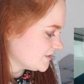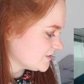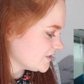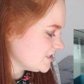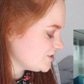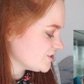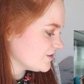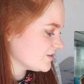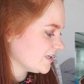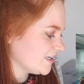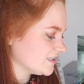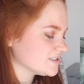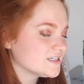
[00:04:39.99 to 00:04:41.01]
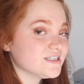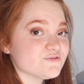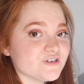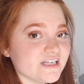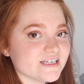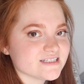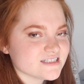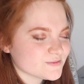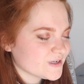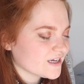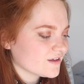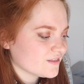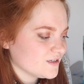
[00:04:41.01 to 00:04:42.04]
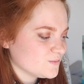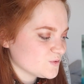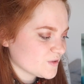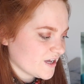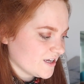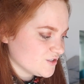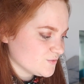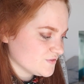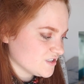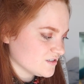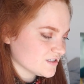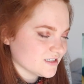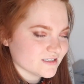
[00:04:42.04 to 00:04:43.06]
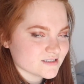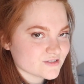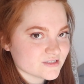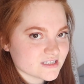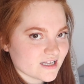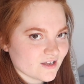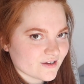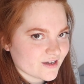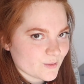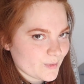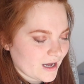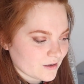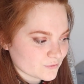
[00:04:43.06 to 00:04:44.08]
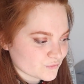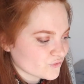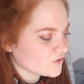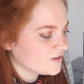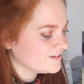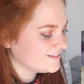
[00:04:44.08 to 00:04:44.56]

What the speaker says: So these gel clings, it is really easy to make a themed cage with gel clings because they're like £1